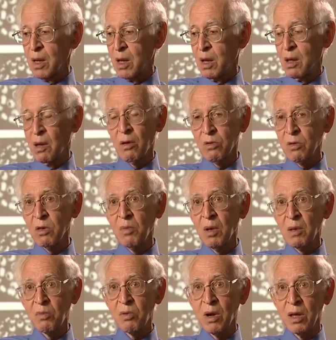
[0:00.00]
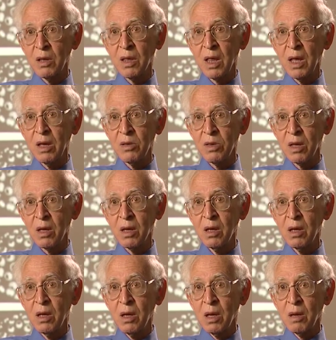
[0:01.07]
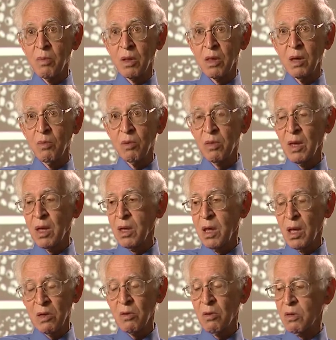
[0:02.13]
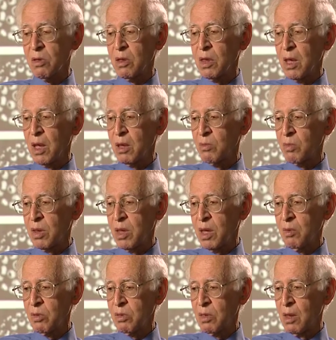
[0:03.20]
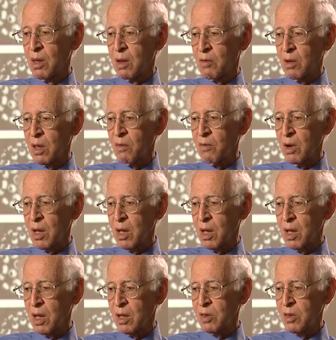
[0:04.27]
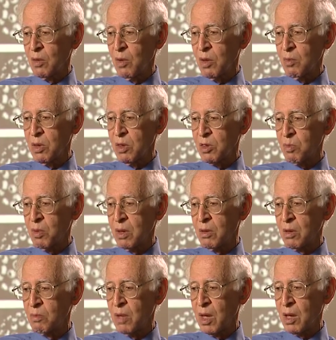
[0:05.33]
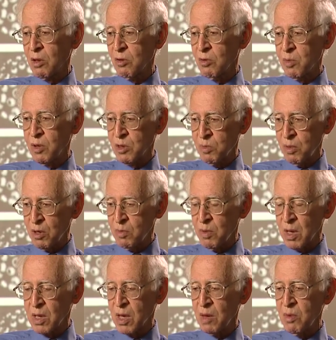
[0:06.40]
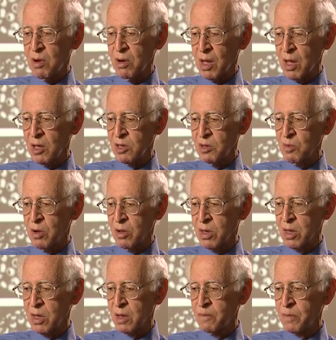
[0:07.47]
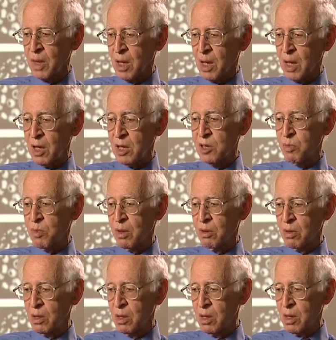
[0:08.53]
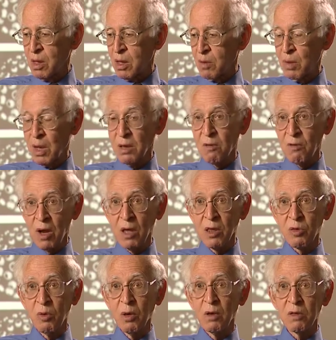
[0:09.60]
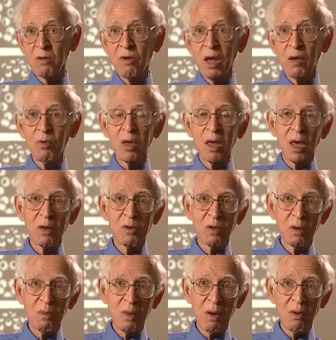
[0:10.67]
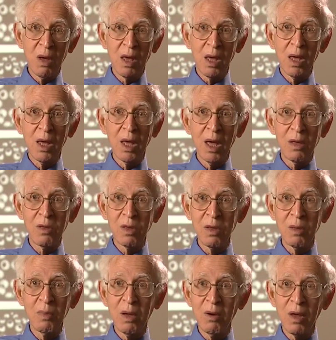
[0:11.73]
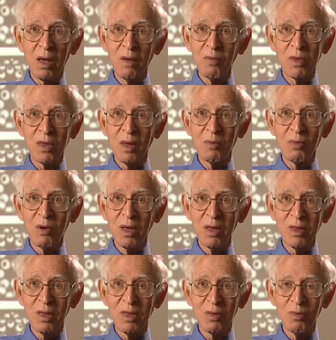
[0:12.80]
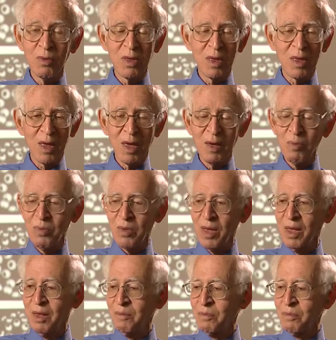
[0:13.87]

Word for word: And he got a Nobel Prize later, but he was then, he hadn't got it then, but he was running very high. So when we spoke, Michael Neuberger spoke about chimeric antibodies. I spoke about Greg's work, because Greg wouldn't go to America. He hated America for some reasons, which escaped me.